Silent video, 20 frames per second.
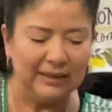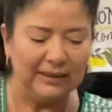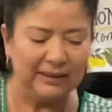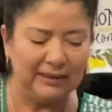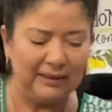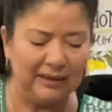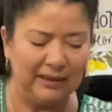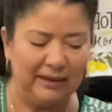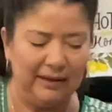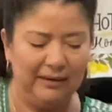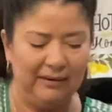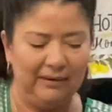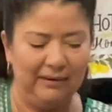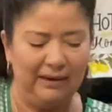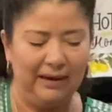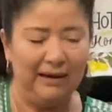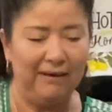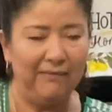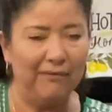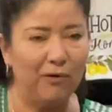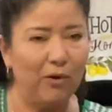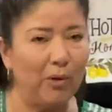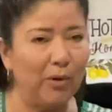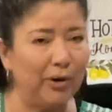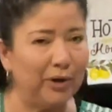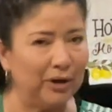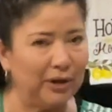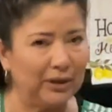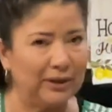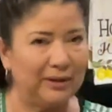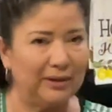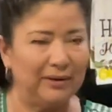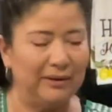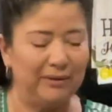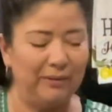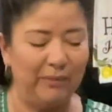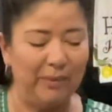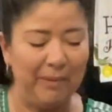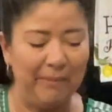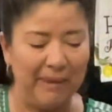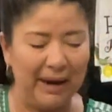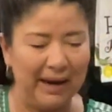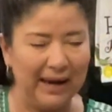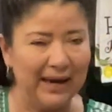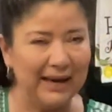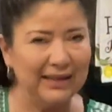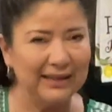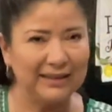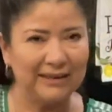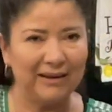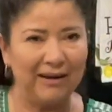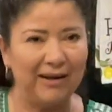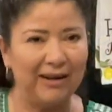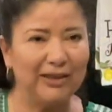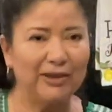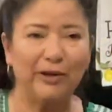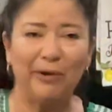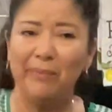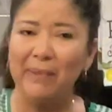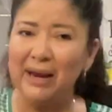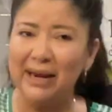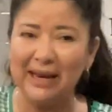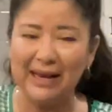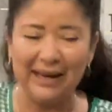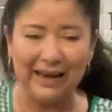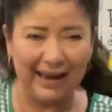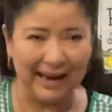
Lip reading: done. And of course, when making sauce or making